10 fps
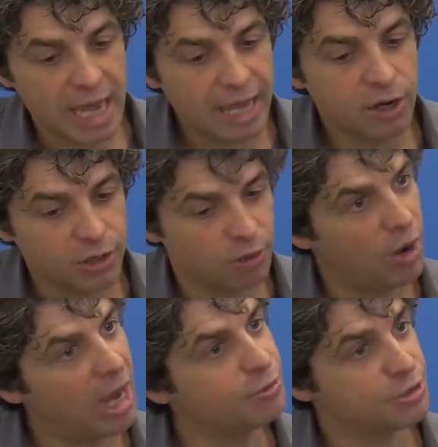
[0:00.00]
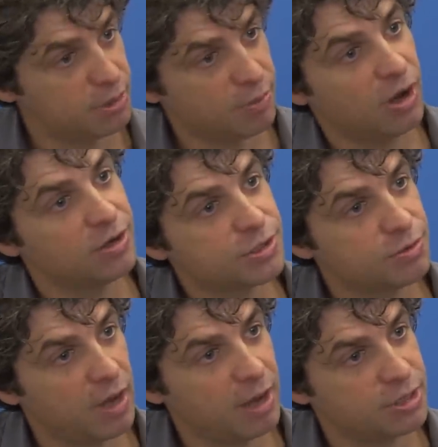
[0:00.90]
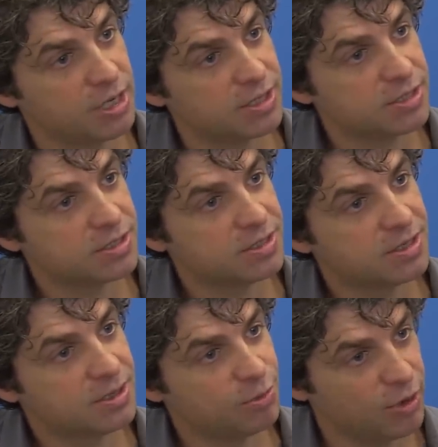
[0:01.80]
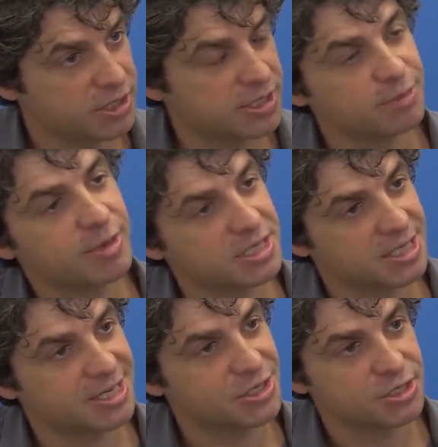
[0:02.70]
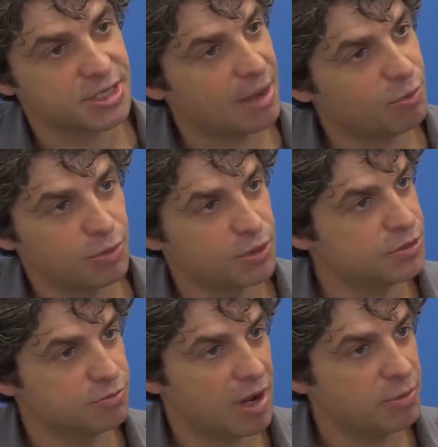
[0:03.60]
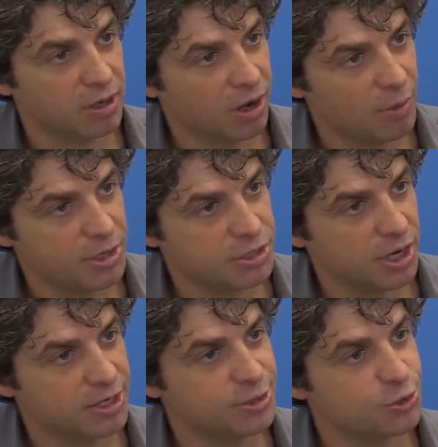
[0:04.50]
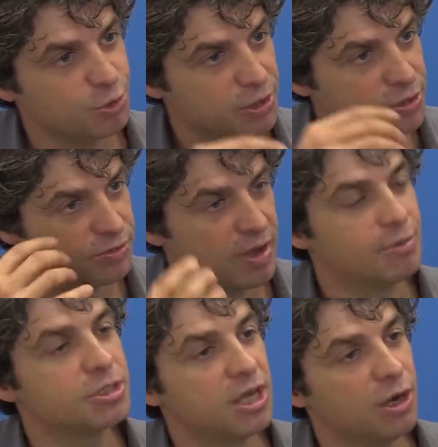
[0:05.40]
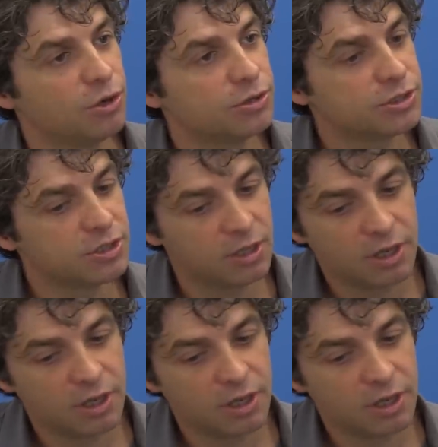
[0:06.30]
can look at what happened in the past, where habitats, where mass extinctions happen because of rapid climate change or because of habitat loss.